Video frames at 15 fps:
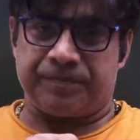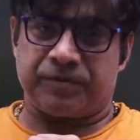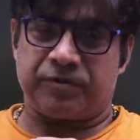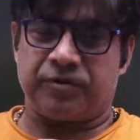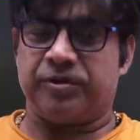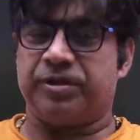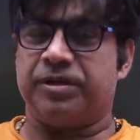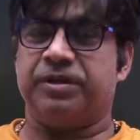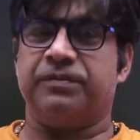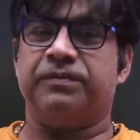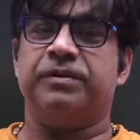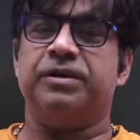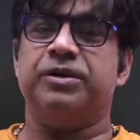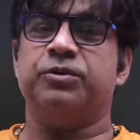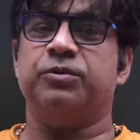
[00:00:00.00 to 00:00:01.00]
So you can
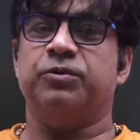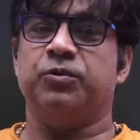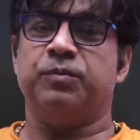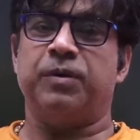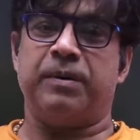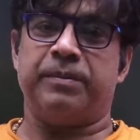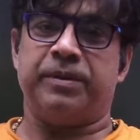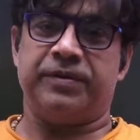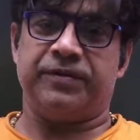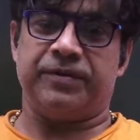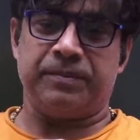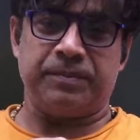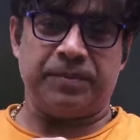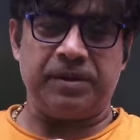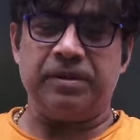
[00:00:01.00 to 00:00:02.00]
refer to Rupa Made
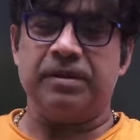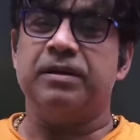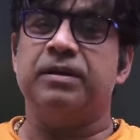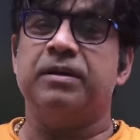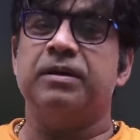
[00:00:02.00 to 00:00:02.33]
Simple,